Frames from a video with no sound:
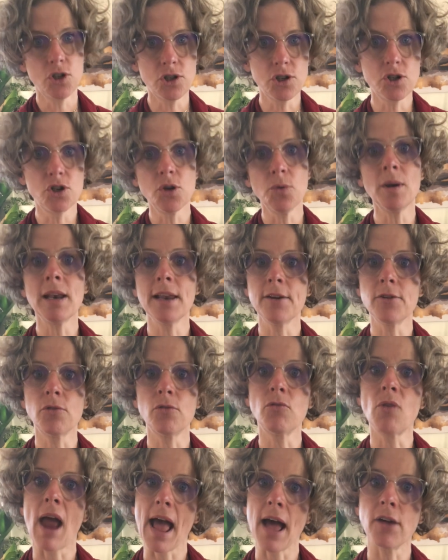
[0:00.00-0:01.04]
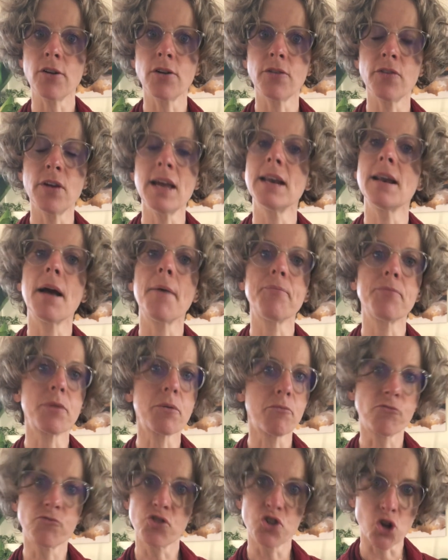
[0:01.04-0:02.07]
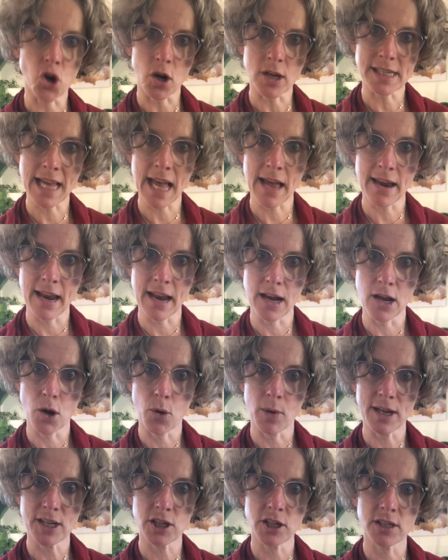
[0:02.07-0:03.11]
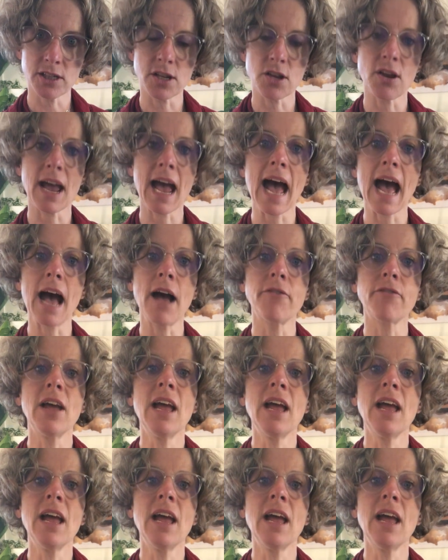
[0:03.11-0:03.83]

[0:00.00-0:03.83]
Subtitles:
Do a little round of it, jot down any questions that you have,